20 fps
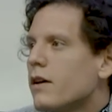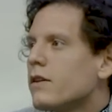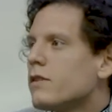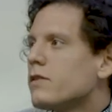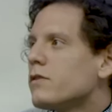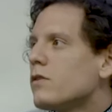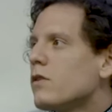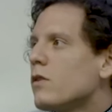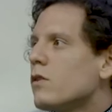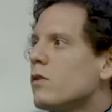
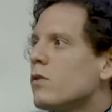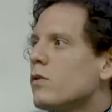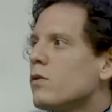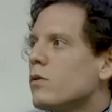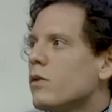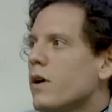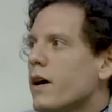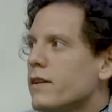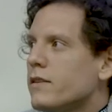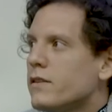
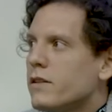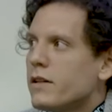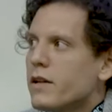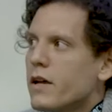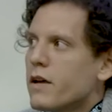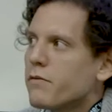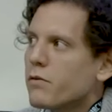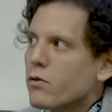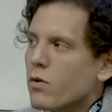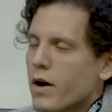So I didn't
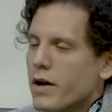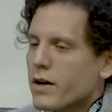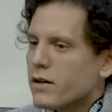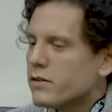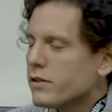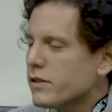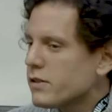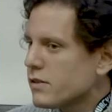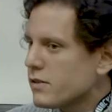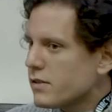have quite
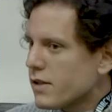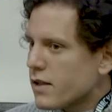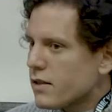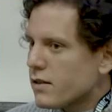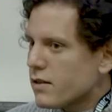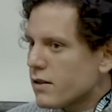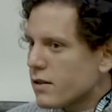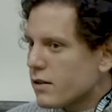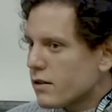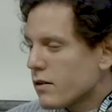
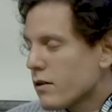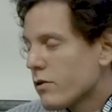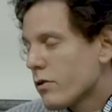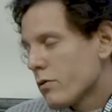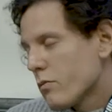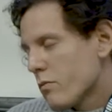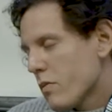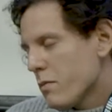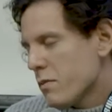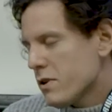understanding,
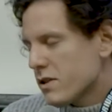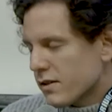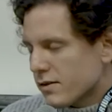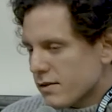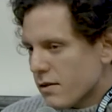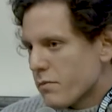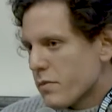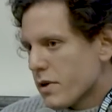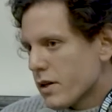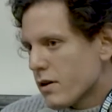or maybe just
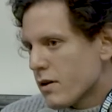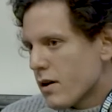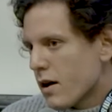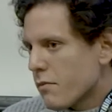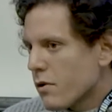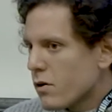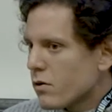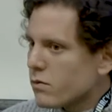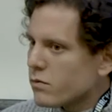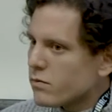a bit,
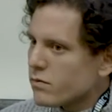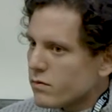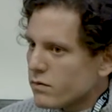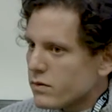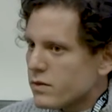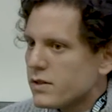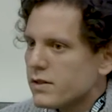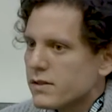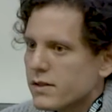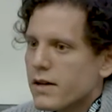about
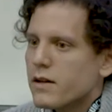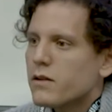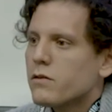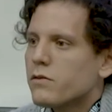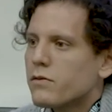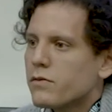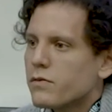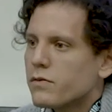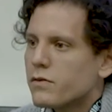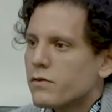these kind of